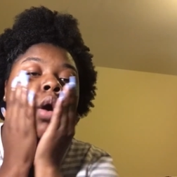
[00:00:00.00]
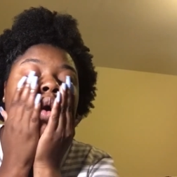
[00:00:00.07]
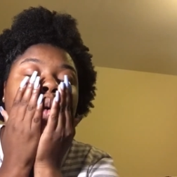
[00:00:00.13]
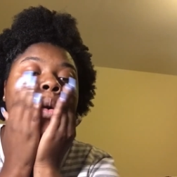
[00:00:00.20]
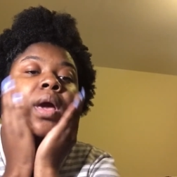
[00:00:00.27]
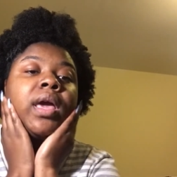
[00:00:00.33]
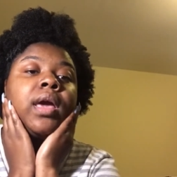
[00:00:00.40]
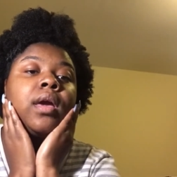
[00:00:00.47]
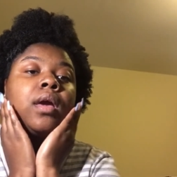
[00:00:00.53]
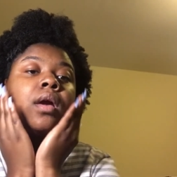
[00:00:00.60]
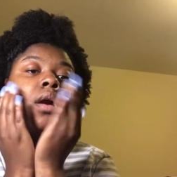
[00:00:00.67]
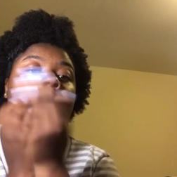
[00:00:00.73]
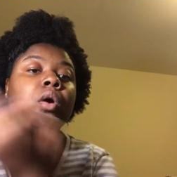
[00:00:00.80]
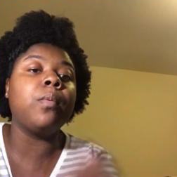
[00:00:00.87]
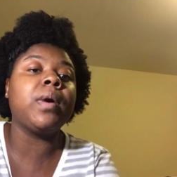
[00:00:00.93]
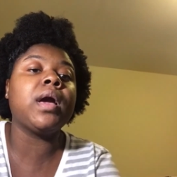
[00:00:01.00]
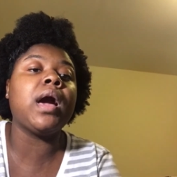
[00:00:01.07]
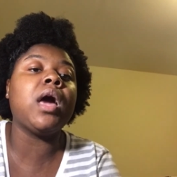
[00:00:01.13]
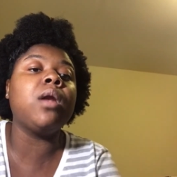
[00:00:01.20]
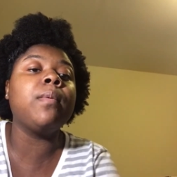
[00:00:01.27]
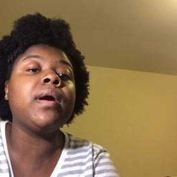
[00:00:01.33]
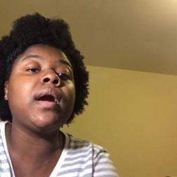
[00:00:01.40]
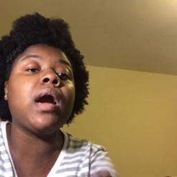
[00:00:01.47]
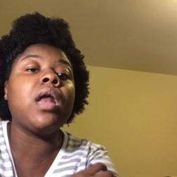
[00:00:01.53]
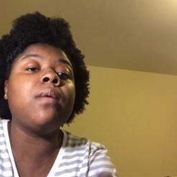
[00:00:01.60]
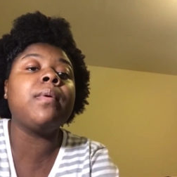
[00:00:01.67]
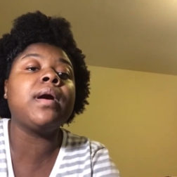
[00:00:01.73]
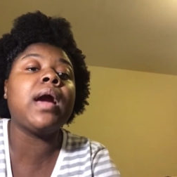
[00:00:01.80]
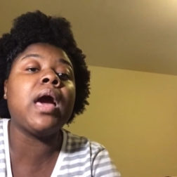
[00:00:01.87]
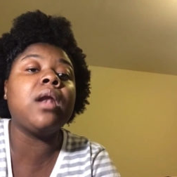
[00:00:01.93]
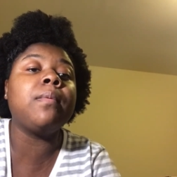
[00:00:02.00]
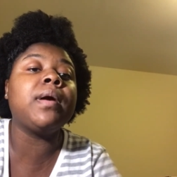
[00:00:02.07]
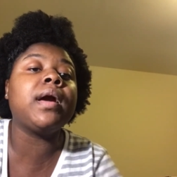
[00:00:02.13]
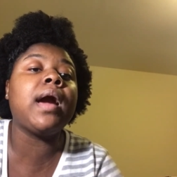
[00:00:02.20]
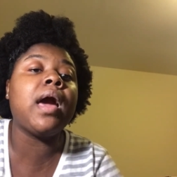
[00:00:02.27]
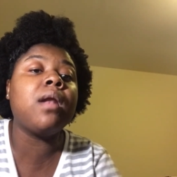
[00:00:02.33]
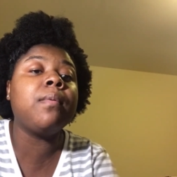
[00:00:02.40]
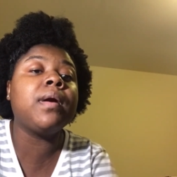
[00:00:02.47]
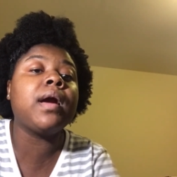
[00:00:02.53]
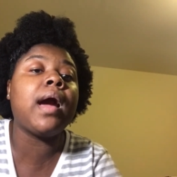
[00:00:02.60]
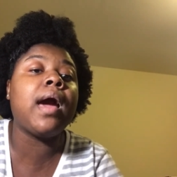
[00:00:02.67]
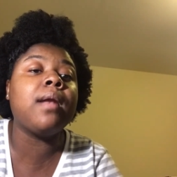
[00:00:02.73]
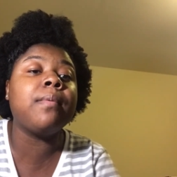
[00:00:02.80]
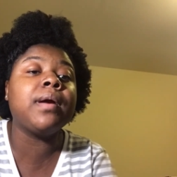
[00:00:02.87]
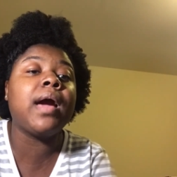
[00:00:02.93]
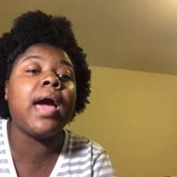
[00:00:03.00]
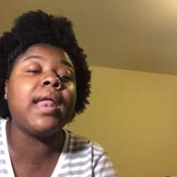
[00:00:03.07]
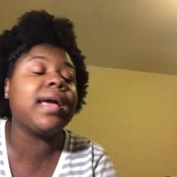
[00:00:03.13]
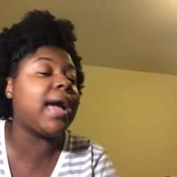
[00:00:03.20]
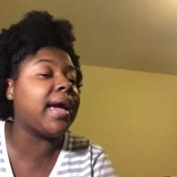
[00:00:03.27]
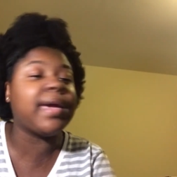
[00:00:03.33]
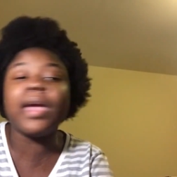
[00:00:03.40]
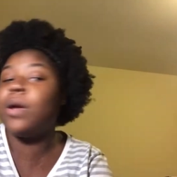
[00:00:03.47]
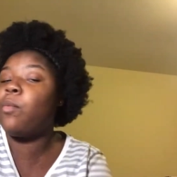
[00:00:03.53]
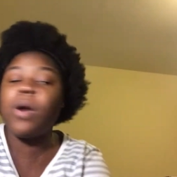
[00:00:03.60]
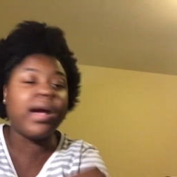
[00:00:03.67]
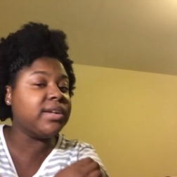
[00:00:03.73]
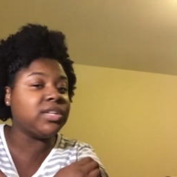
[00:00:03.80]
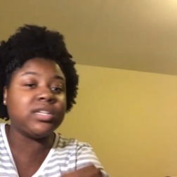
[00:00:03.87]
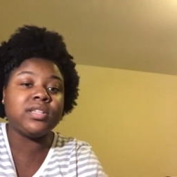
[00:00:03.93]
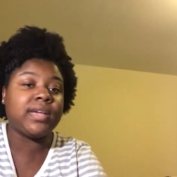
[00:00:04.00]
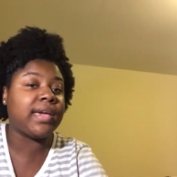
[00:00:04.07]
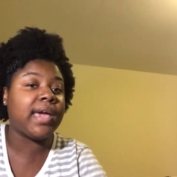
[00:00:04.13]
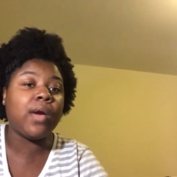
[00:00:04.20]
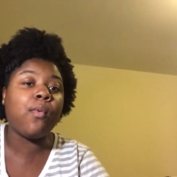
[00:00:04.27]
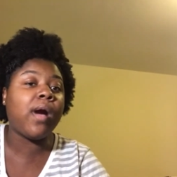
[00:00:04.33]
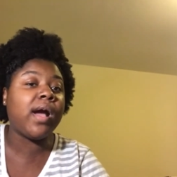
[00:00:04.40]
Wait. Oh, my God. Oh, my God. Oh, my God. Oh, my God. Oh, my God. Oh, my God. I can't watch these. I can't